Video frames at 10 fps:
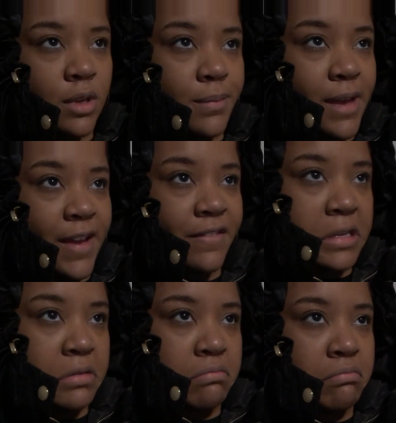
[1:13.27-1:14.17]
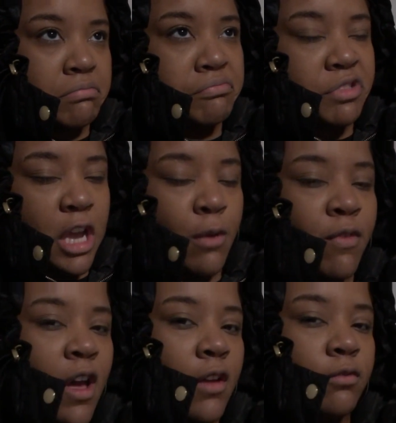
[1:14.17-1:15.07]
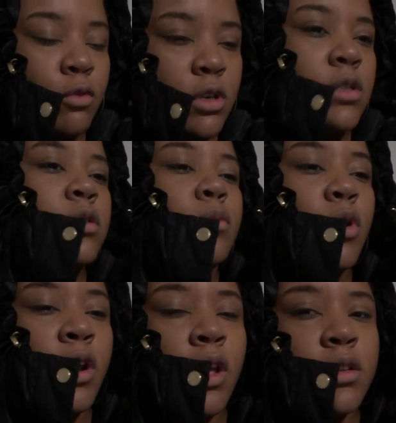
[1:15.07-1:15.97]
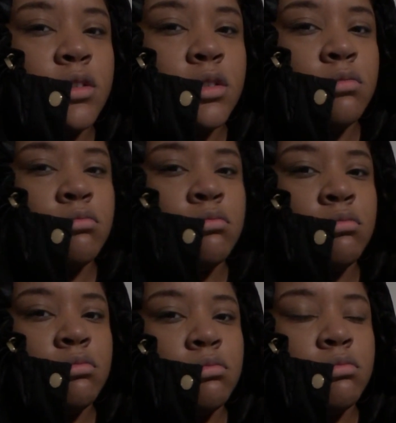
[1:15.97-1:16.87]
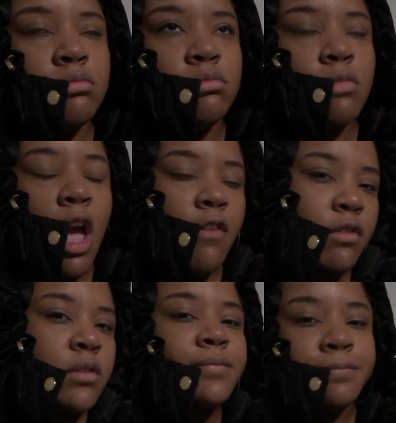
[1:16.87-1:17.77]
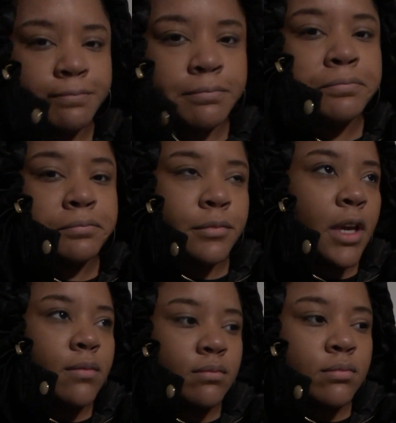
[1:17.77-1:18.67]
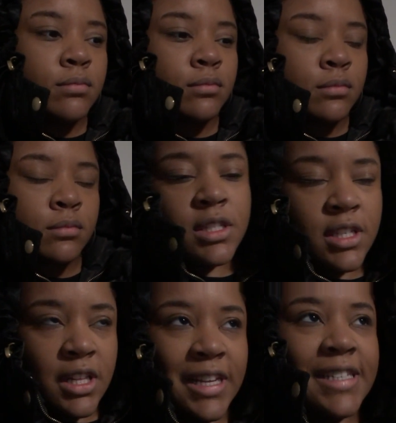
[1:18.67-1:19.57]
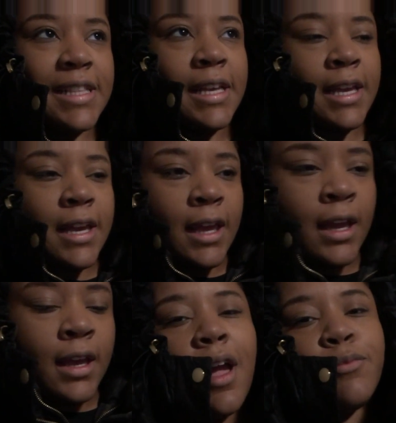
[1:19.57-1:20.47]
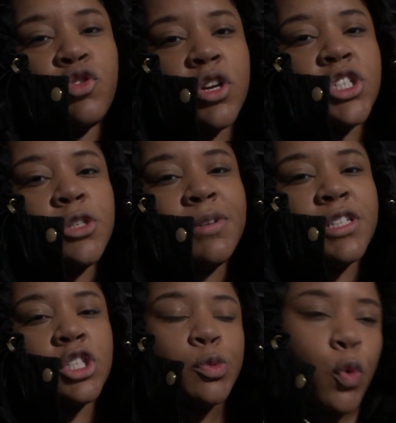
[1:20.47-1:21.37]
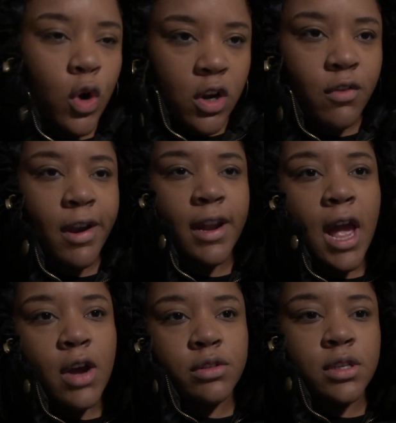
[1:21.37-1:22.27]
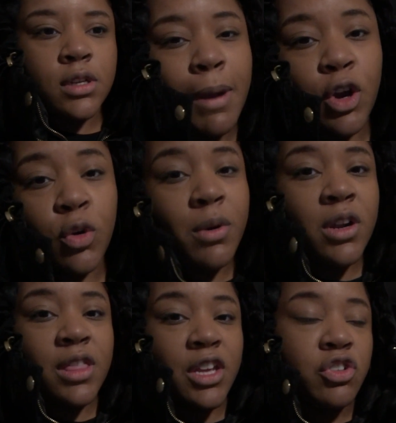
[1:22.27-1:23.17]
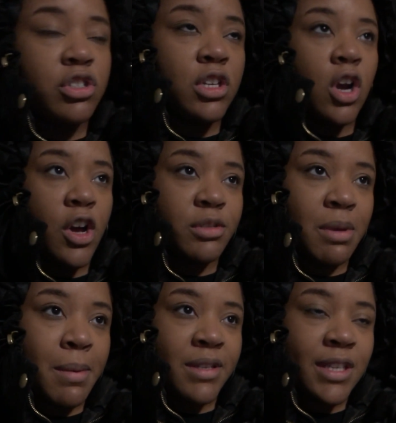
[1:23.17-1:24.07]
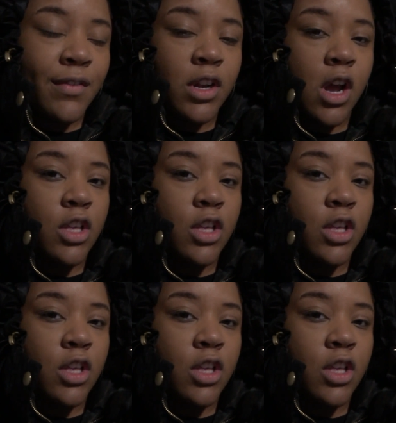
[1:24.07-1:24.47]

I'm having top five worst mornings ever. Yep. Ceiling is leaking. I'm drenched because it's pouring rain out. My Uber that usually cost me about $7